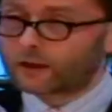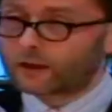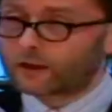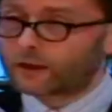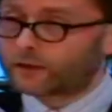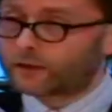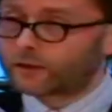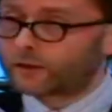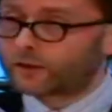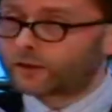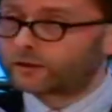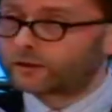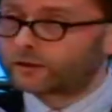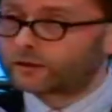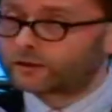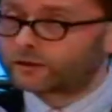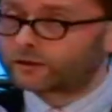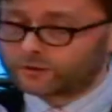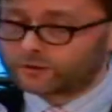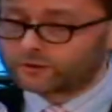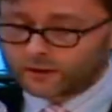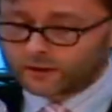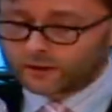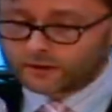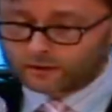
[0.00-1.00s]
is of
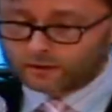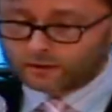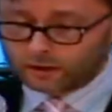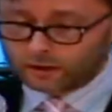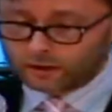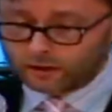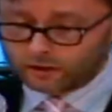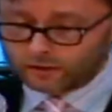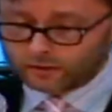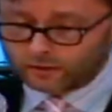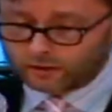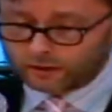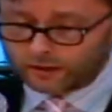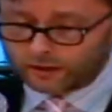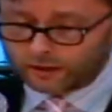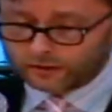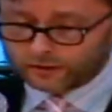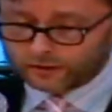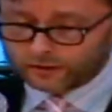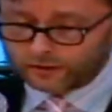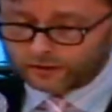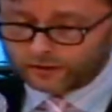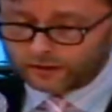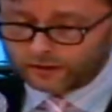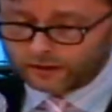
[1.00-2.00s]
special concern in
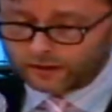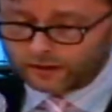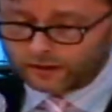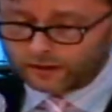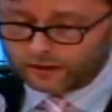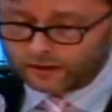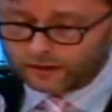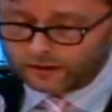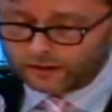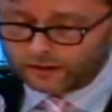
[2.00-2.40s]
my book.